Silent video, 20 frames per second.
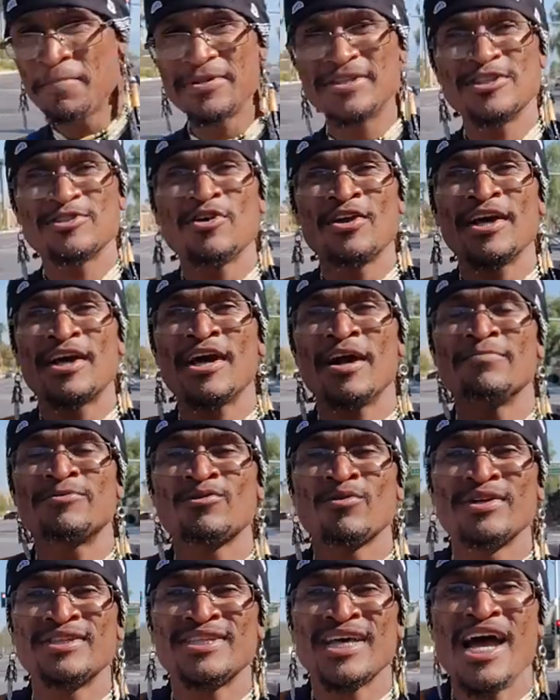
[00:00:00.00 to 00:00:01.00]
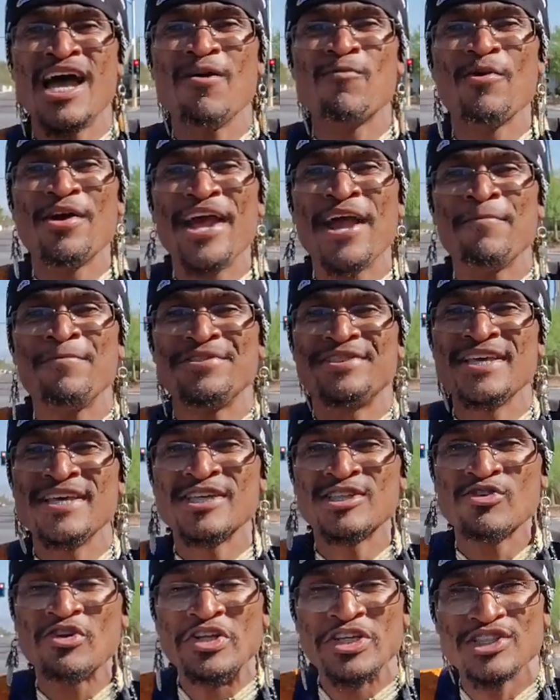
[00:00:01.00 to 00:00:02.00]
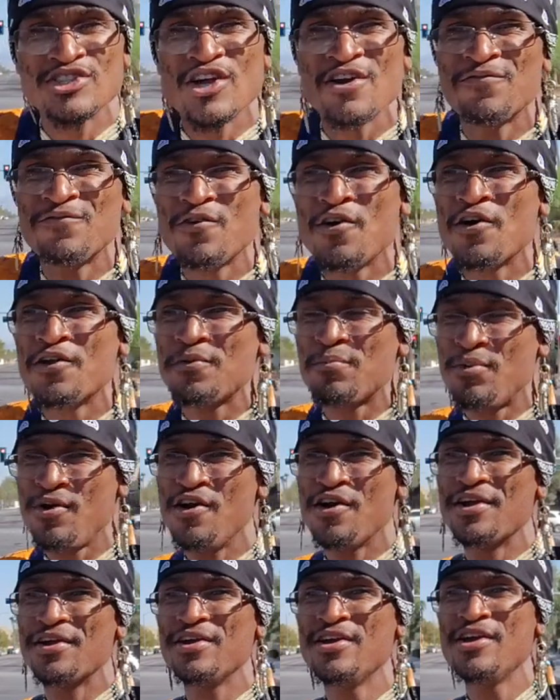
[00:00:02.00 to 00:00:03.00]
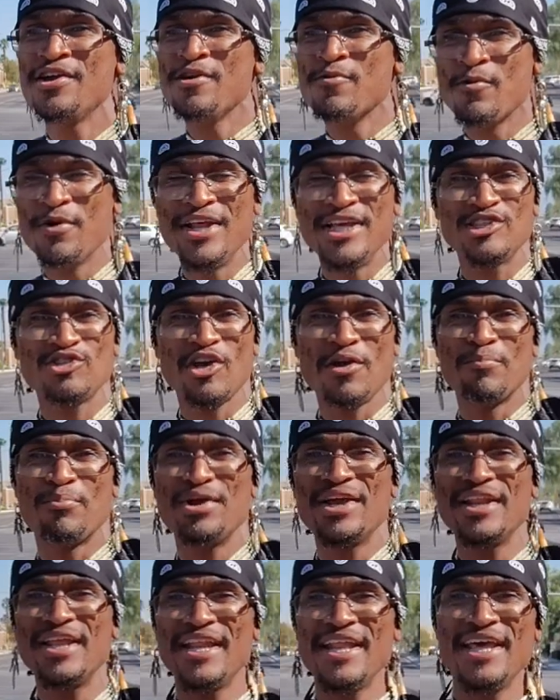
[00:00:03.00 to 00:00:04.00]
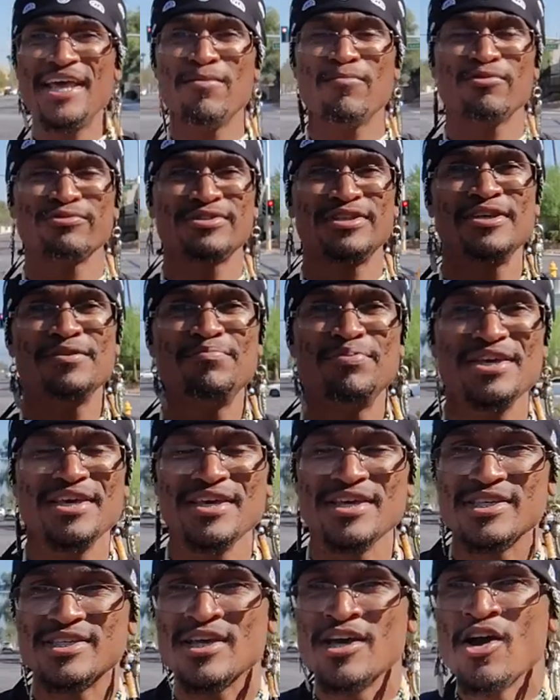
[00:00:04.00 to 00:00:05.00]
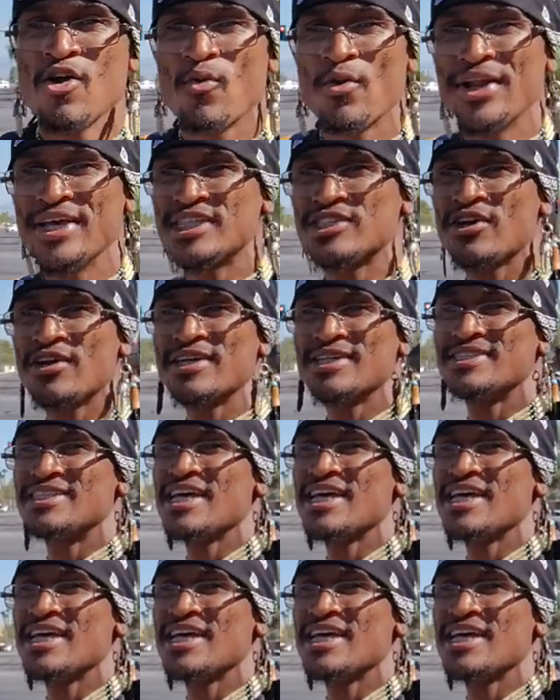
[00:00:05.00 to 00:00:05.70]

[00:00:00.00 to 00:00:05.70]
But there's going to come to a time where everything is going to start falling apart when they start bringing in the MOTBs, when they start